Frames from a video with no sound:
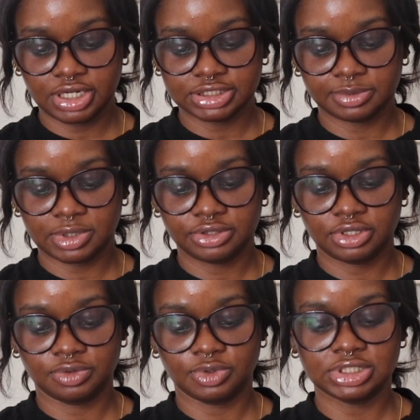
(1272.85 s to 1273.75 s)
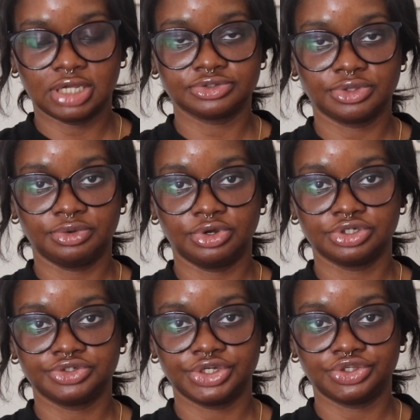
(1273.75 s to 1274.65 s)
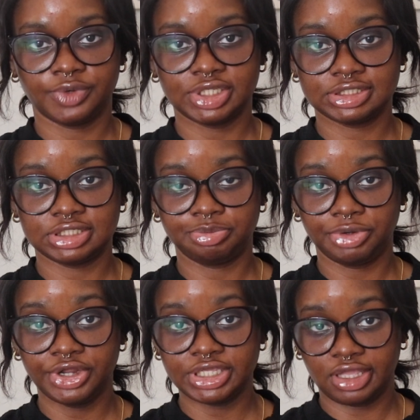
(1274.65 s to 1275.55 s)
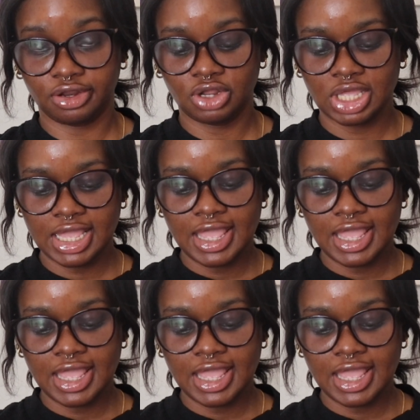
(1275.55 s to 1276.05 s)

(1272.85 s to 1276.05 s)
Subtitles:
That's about 31,300 USD per year.